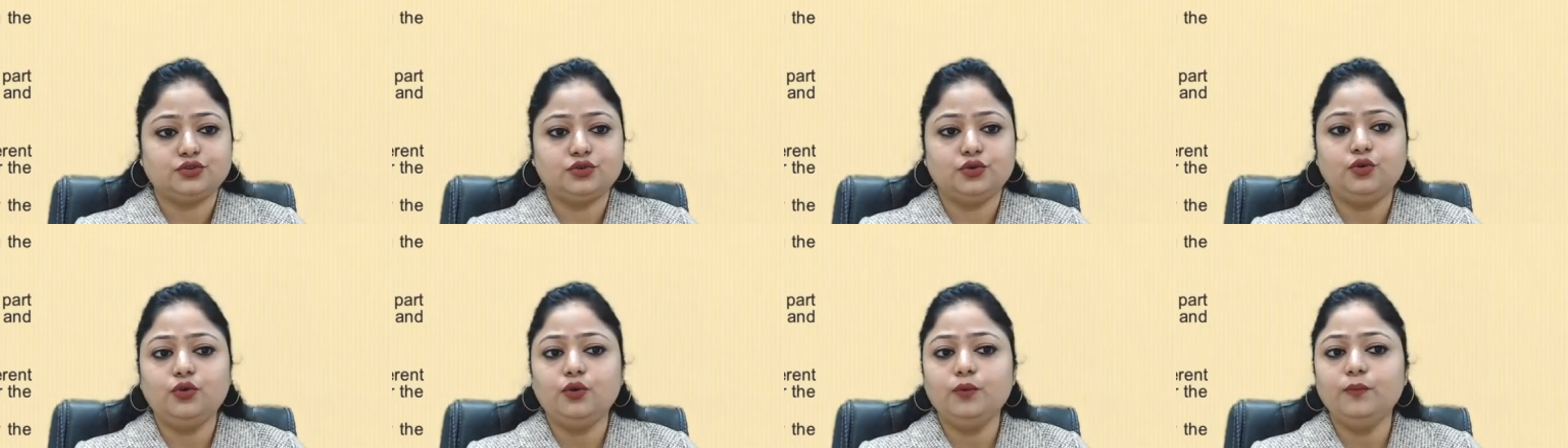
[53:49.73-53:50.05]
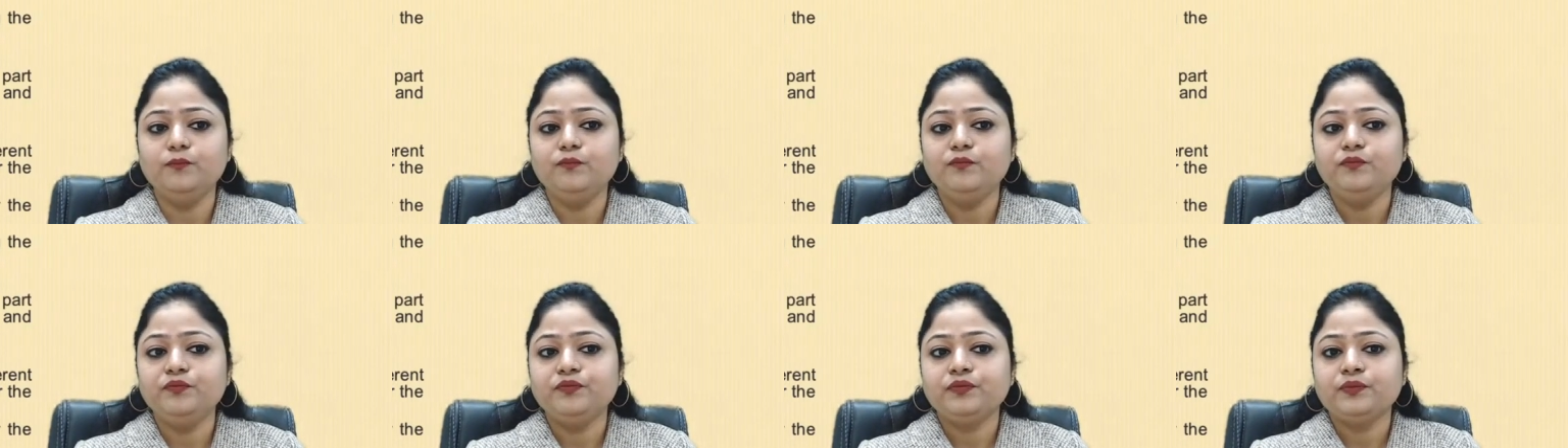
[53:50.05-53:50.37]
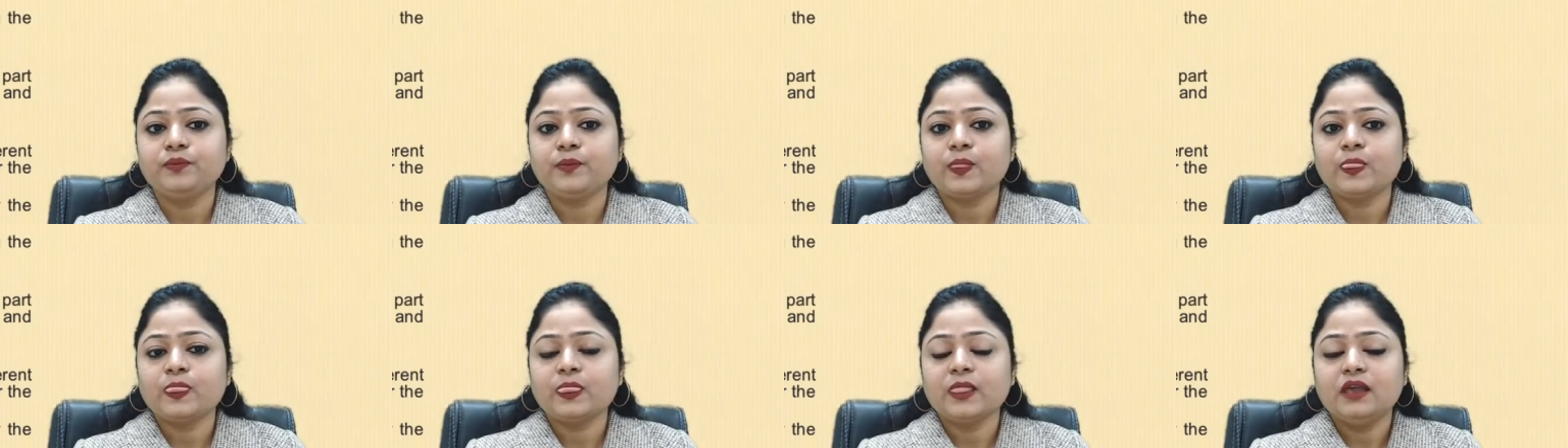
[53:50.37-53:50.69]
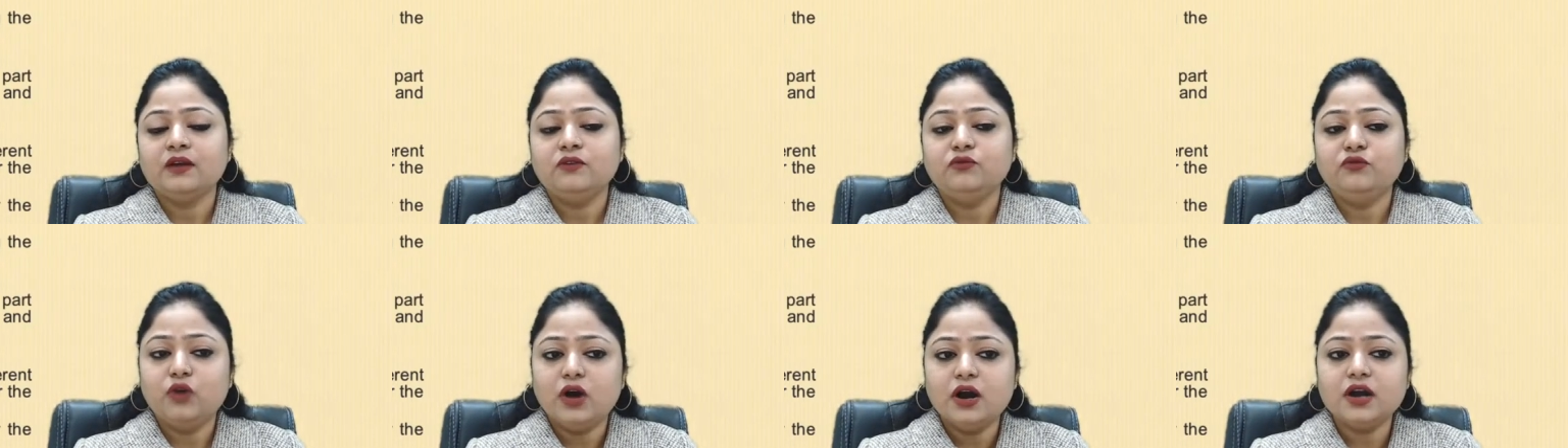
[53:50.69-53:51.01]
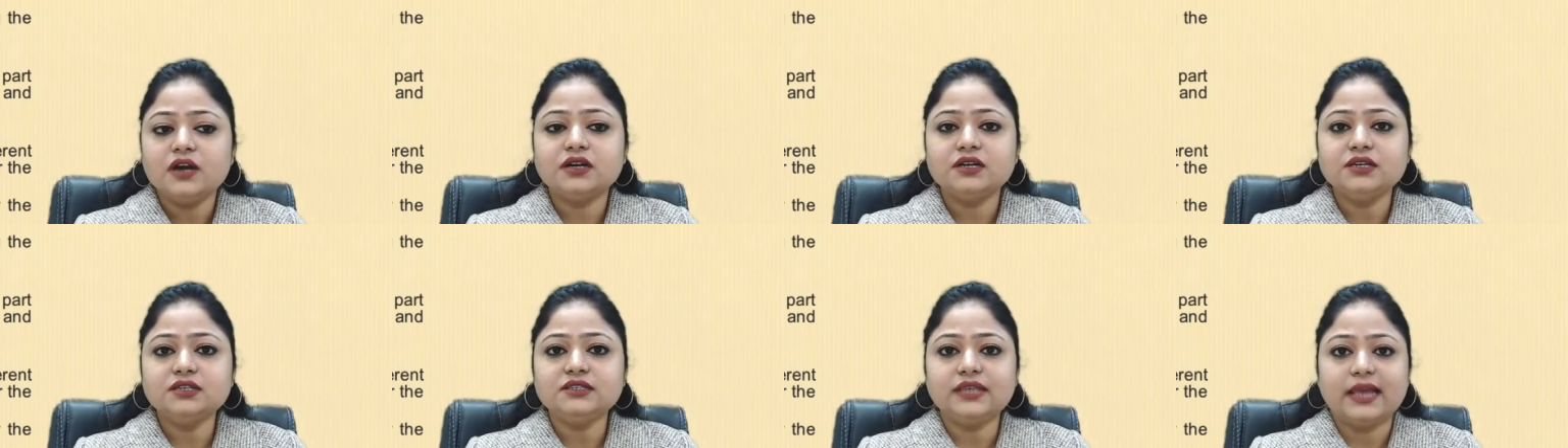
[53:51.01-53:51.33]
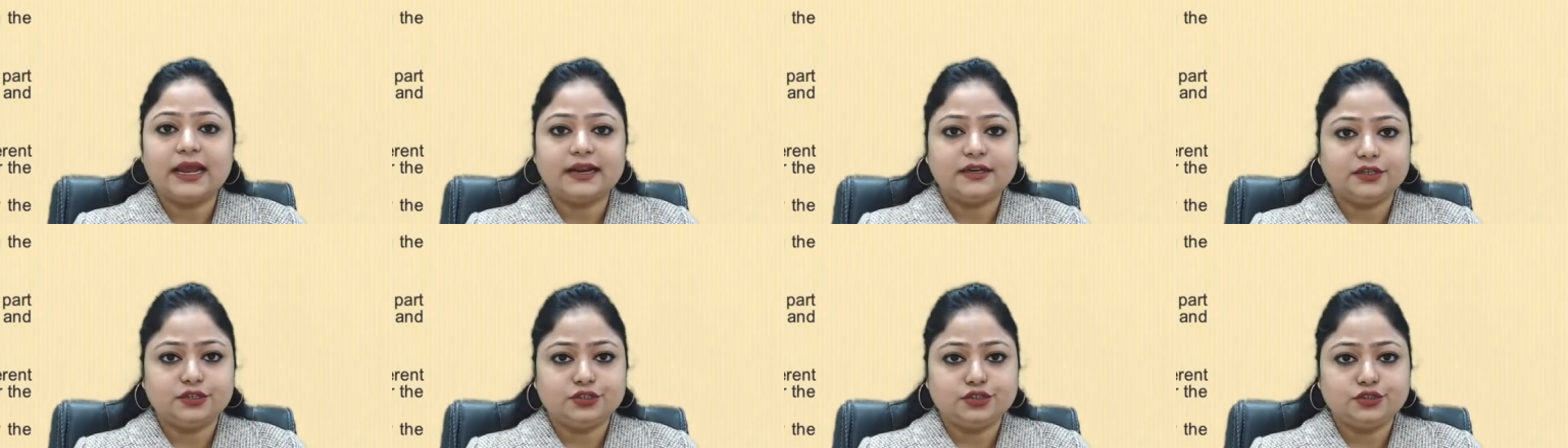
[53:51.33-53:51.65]
So workers
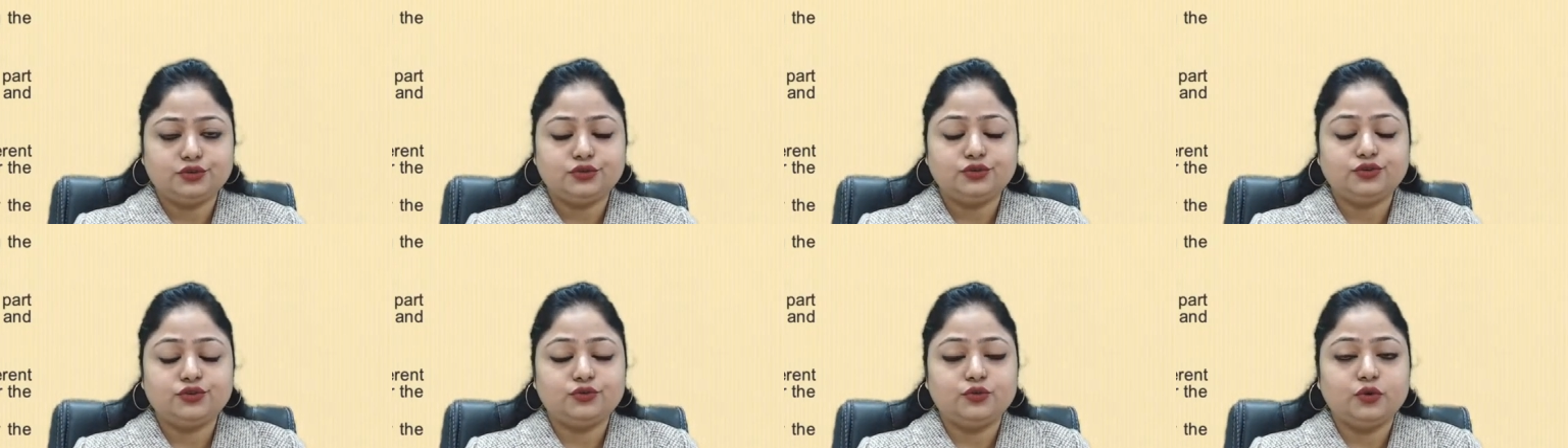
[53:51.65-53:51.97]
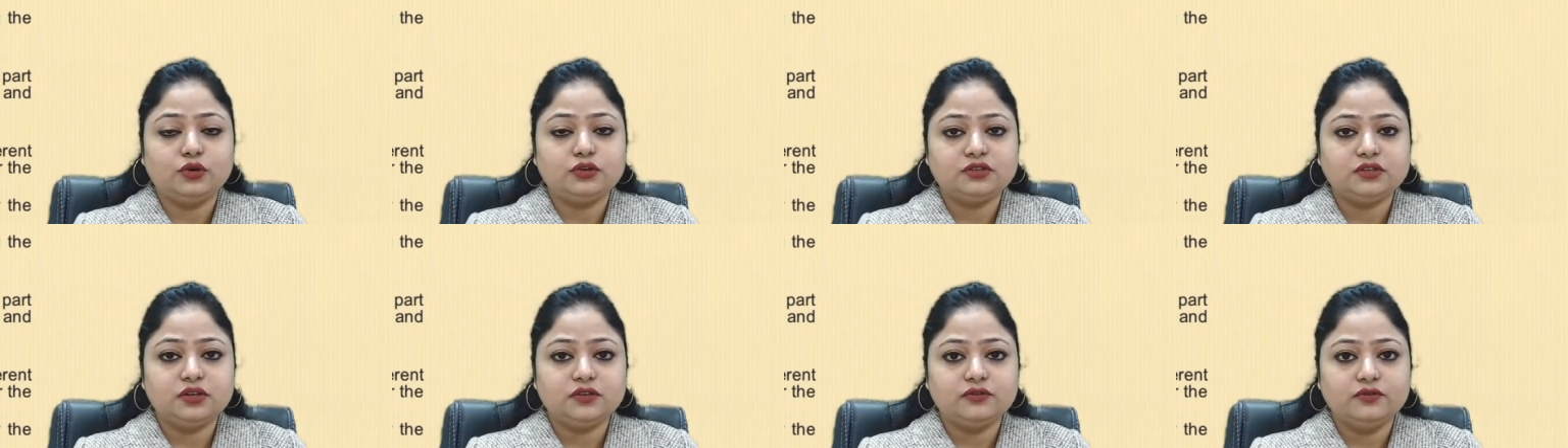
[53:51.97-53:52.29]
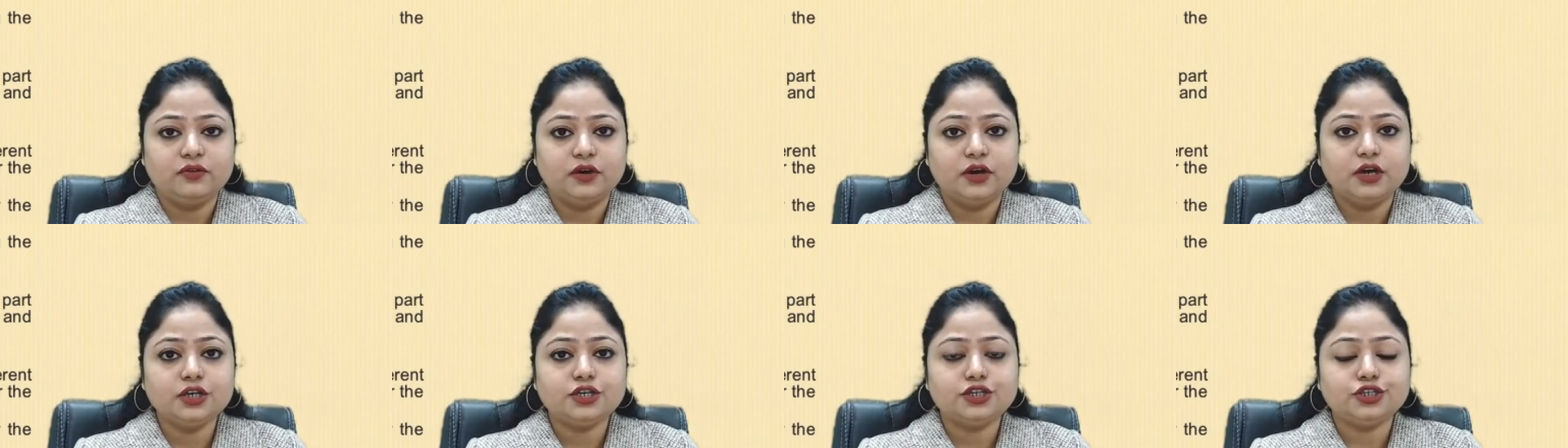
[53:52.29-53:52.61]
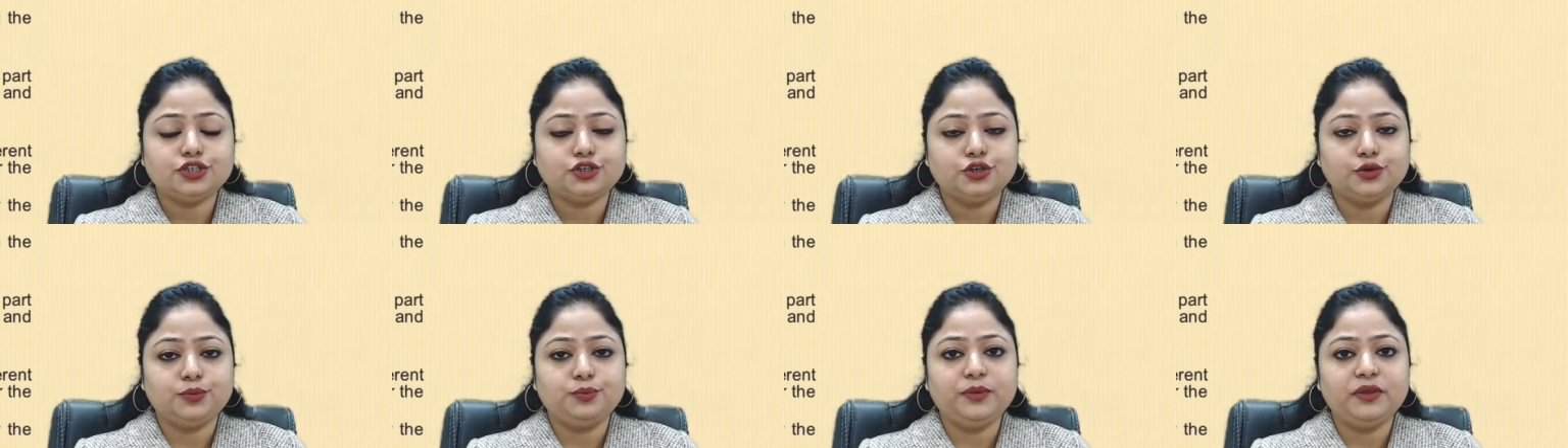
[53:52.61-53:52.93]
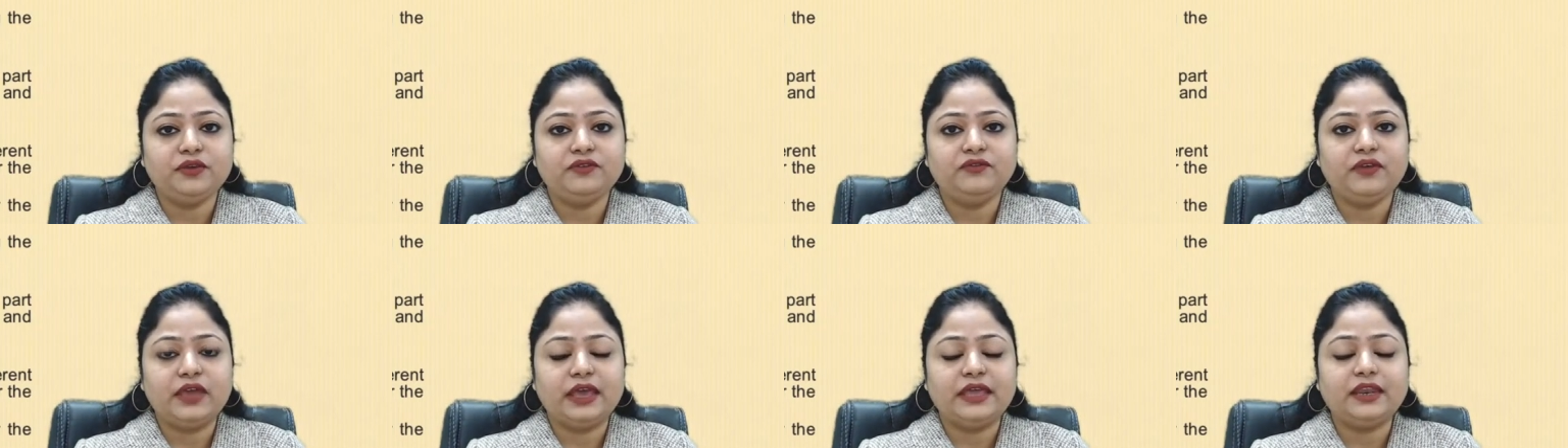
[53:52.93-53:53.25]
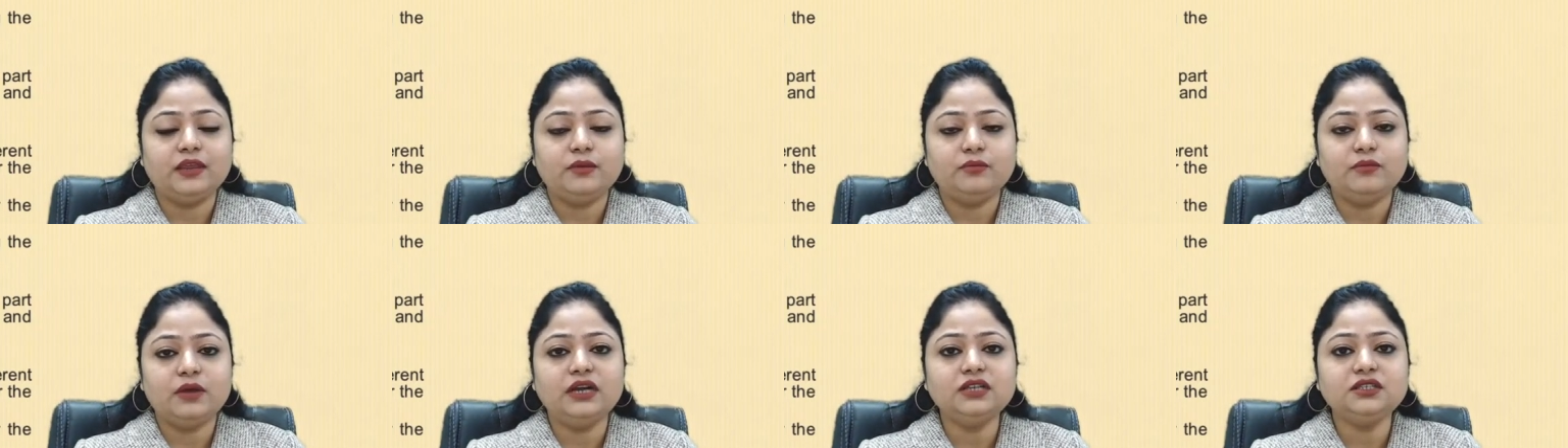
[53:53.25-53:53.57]
attitude towards the work should be
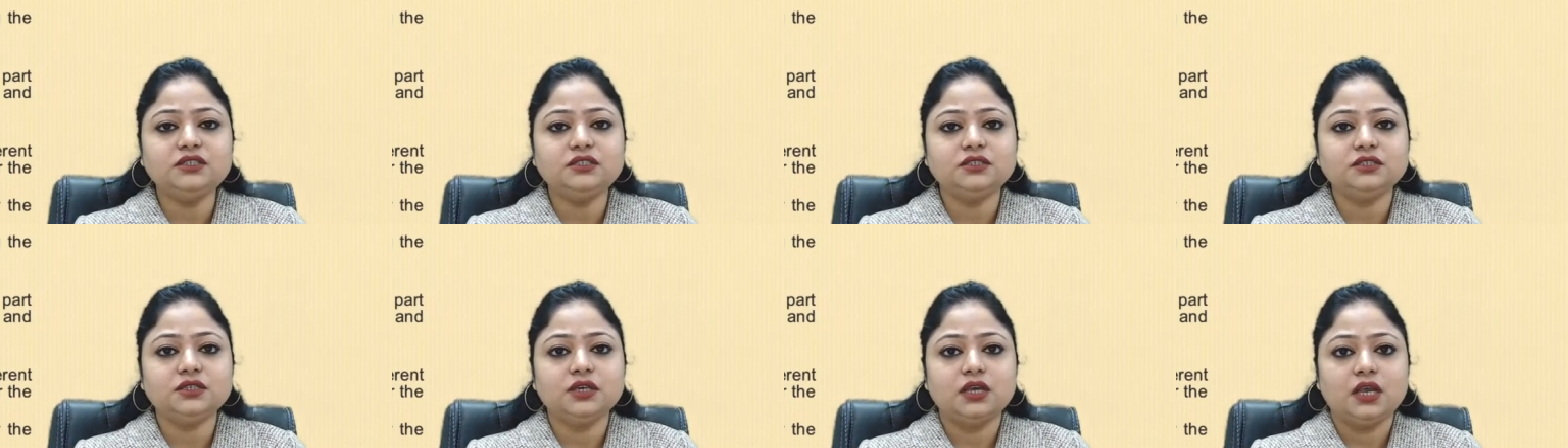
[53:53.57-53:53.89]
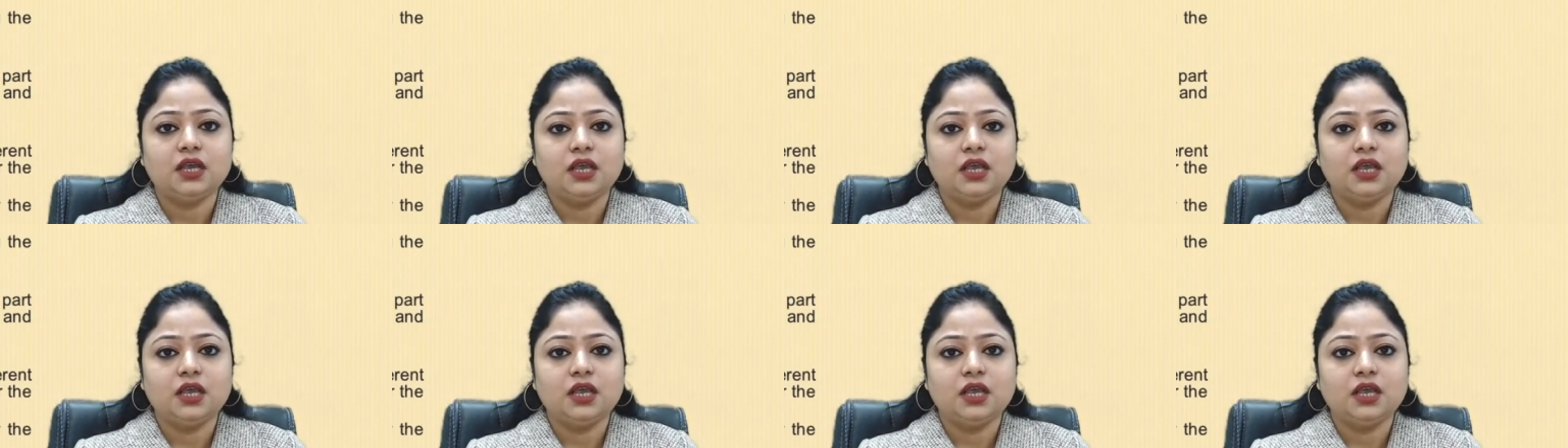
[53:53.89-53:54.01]
very much